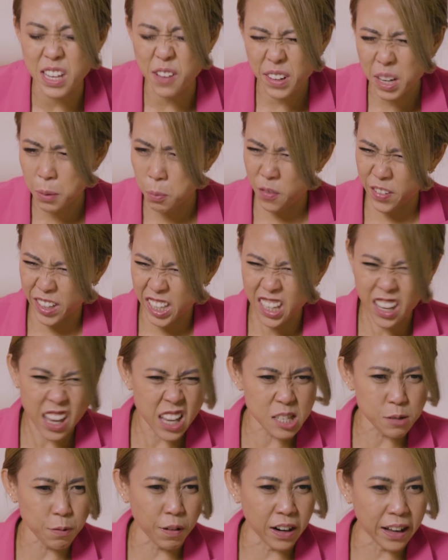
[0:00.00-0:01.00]
given the movie
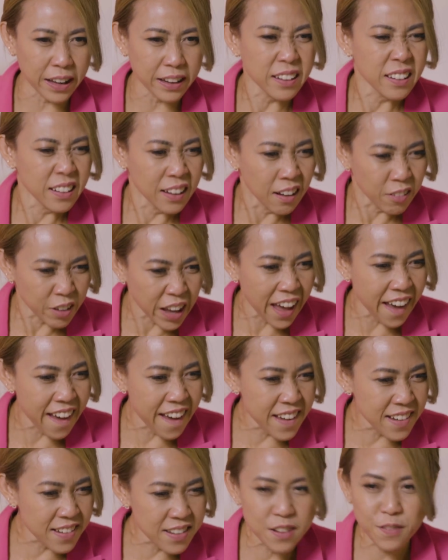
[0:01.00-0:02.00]
tickets for
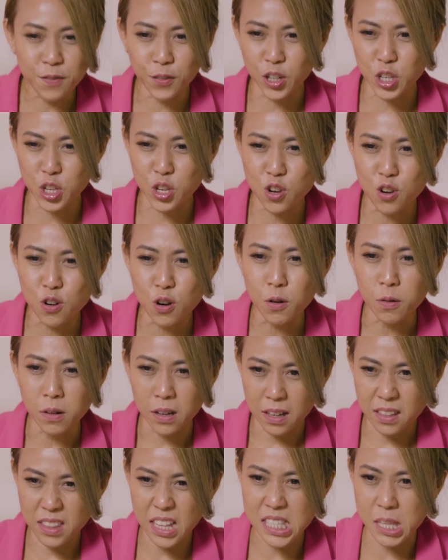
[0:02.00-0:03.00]
okay, for you,
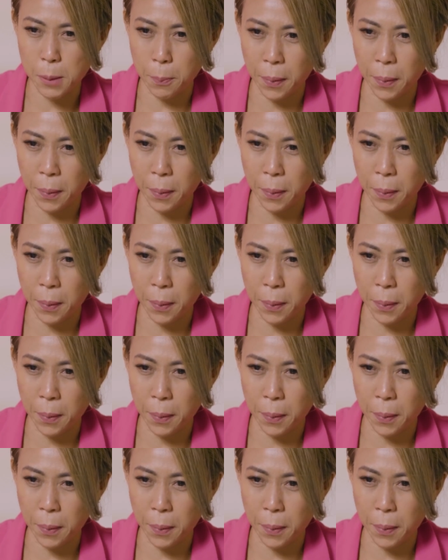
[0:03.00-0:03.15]
that's the